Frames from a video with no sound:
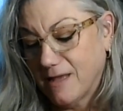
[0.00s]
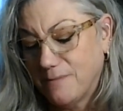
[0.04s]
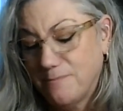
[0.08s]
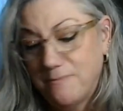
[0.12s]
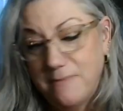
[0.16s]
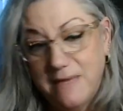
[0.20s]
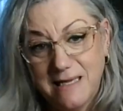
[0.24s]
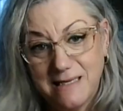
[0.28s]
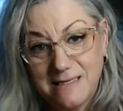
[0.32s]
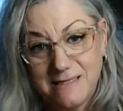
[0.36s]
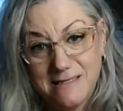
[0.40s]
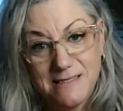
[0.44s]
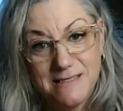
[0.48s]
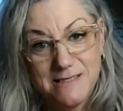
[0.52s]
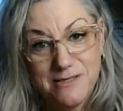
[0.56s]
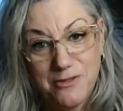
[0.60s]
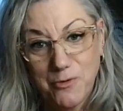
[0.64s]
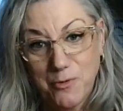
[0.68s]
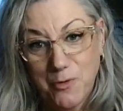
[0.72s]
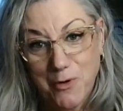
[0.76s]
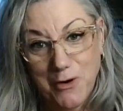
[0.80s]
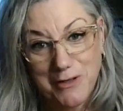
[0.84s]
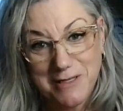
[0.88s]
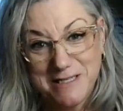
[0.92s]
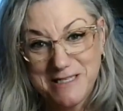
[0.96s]
means
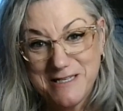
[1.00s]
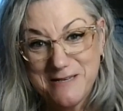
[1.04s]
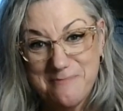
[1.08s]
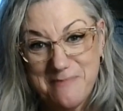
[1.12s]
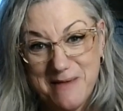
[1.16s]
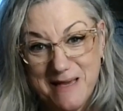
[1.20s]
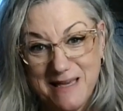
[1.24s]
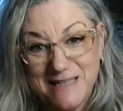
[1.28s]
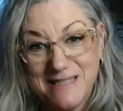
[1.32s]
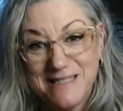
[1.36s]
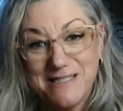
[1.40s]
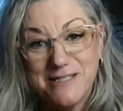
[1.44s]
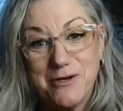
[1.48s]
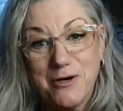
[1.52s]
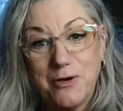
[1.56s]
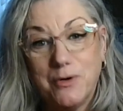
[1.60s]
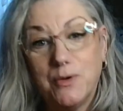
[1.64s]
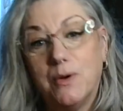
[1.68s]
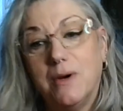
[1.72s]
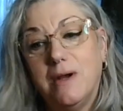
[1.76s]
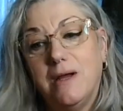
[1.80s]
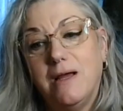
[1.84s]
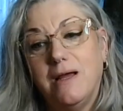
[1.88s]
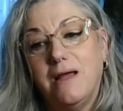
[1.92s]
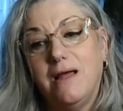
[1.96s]
the world to me
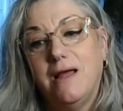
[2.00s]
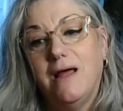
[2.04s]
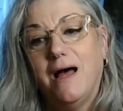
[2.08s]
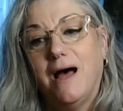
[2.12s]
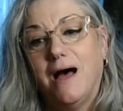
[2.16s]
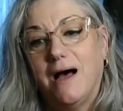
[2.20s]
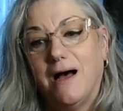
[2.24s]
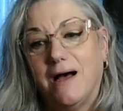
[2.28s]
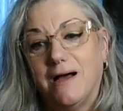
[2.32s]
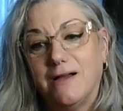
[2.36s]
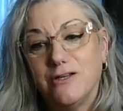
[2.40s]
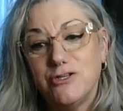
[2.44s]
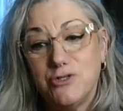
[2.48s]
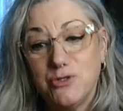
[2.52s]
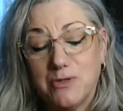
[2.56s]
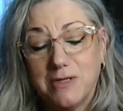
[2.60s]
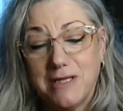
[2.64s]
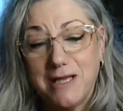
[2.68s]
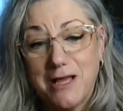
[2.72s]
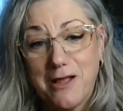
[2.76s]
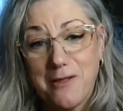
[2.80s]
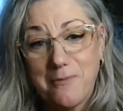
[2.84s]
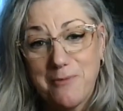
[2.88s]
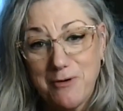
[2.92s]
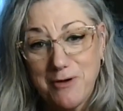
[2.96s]
so uh,
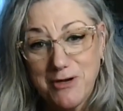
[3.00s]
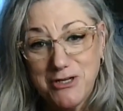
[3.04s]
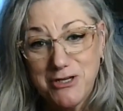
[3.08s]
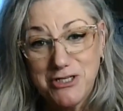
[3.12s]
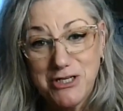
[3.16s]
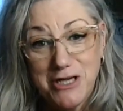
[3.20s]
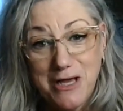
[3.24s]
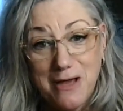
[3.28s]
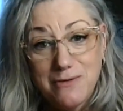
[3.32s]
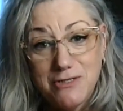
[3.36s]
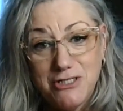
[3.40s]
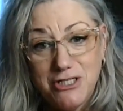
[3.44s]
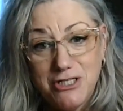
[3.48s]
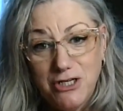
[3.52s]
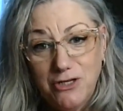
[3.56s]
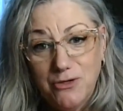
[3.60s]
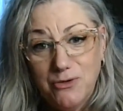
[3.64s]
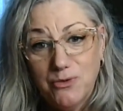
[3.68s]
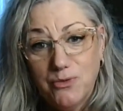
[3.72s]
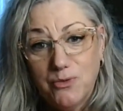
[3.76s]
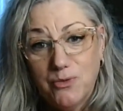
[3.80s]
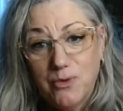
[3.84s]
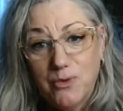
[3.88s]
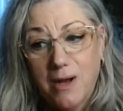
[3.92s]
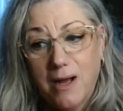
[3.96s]
Julie, I'll be reaching out to
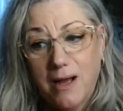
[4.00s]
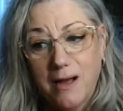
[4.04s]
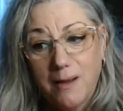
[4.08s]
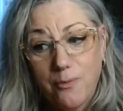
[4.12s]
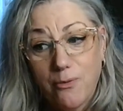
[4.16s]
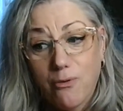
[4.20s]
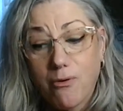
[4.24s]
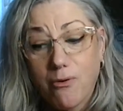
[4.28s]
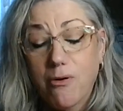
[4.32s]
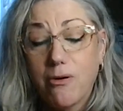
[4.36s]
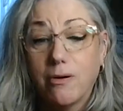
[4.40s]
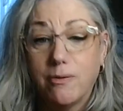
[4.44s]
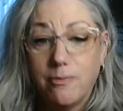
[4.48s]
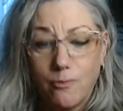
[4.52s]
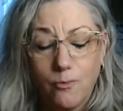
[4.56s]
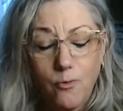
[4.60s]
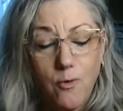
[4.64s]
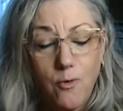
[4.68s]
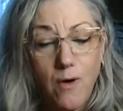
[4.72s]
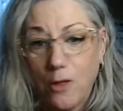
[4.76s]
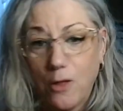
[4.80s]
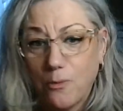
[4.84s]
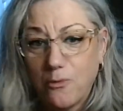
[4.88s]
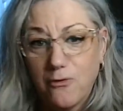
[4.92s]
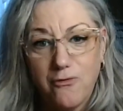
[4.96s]
you uh,
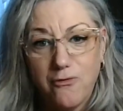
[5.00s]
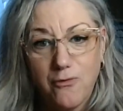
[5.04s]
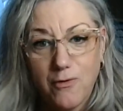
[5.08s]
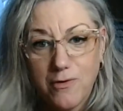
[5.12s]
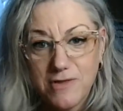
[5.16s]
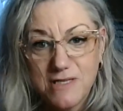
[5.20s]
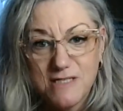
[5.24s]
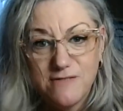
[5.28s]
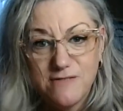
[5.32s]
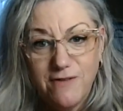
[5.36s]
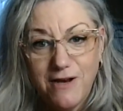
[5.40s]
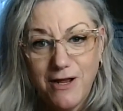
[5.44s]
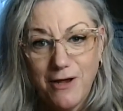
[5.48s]
well before this